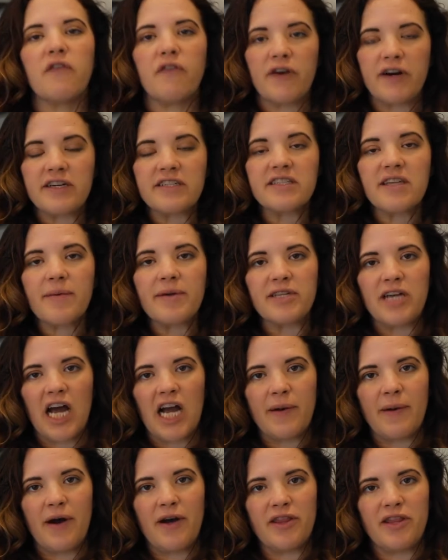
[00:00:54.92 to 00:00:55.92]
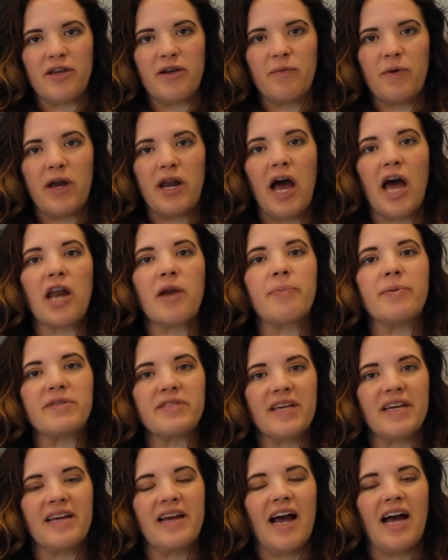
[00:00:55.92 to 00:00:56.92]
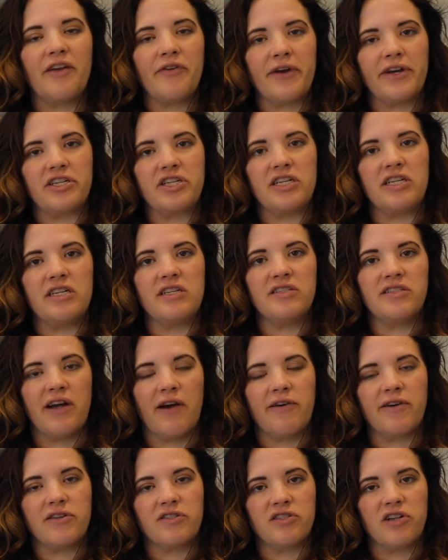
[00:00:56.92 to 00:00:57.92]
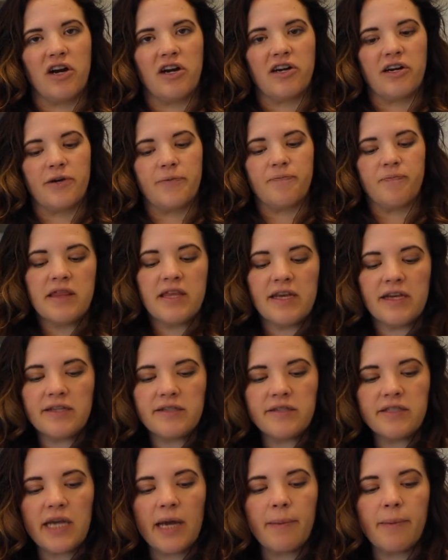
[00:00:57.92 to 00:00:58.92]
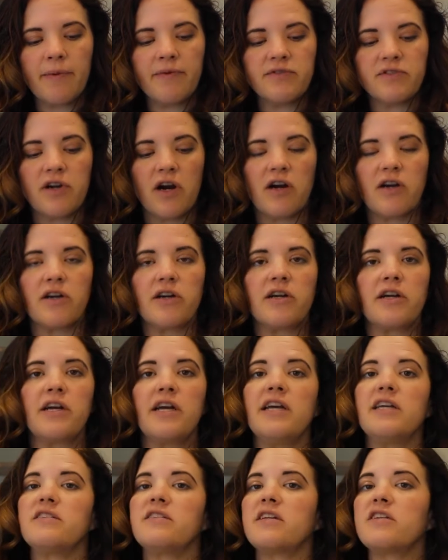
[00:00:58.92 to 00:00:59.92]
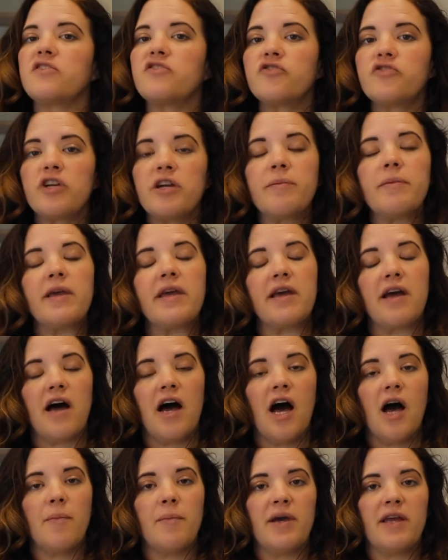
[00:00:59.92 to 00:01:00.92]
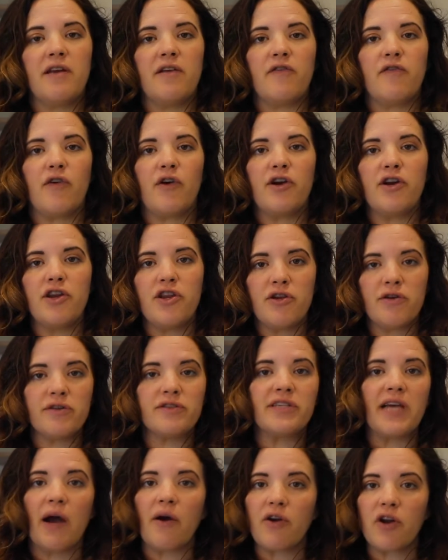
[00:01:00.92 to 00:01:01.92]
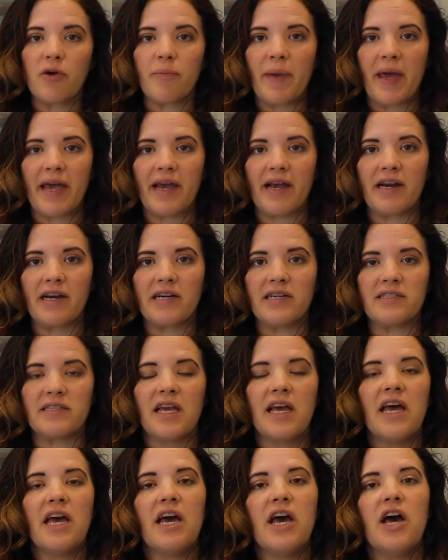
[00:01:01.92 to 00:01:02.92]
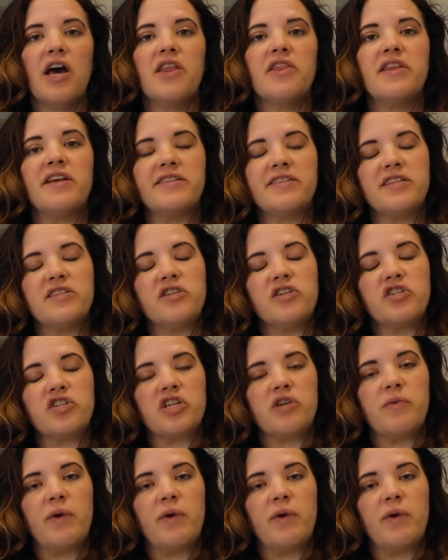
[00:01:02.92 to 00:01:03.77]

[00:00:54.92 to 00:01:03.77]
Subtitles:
first, let me talk about the 100% hydration sourdough starter. This type of starter is extremely common for new sourdough bakers. This is usually